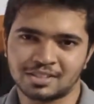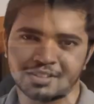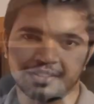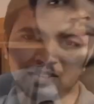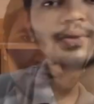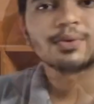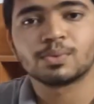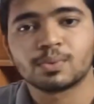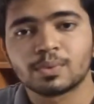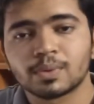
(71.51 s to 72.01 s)

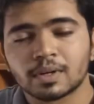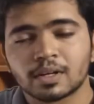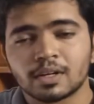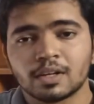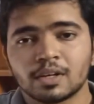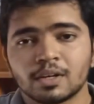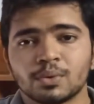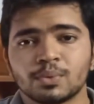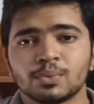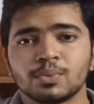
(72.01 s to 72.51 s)
So
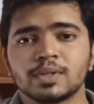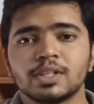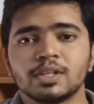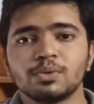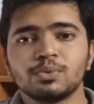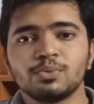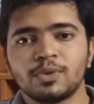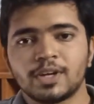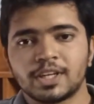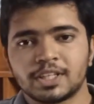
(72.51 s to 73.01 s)

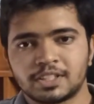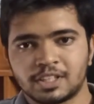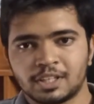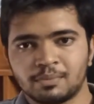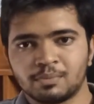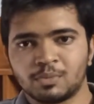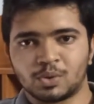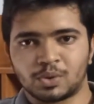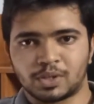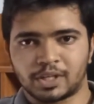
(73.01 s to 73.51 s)
without
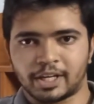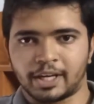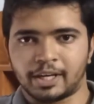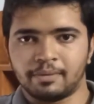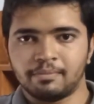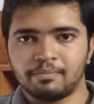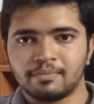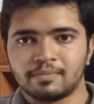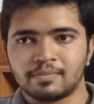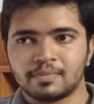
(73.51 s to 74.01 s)
wasting more
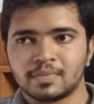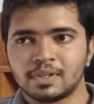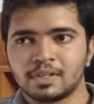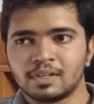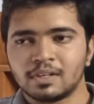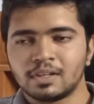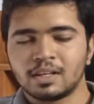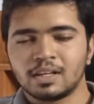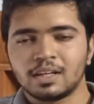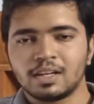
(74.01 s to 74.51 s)
time,
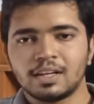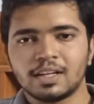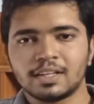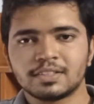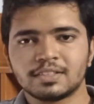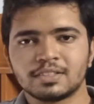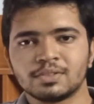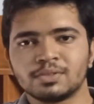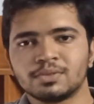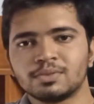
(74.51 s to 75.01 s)

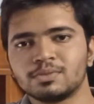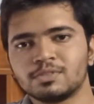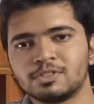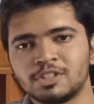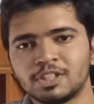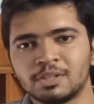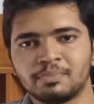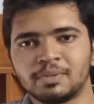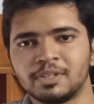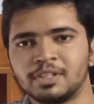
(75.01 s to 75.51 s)
let's
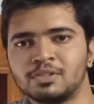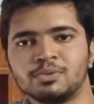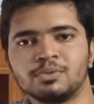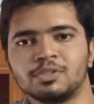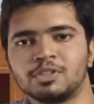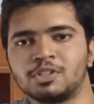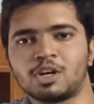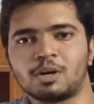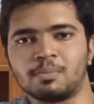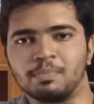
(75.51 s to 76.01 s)
jump into
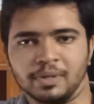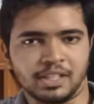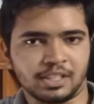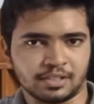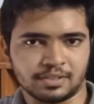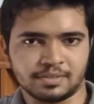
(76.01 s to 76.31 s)
the topic.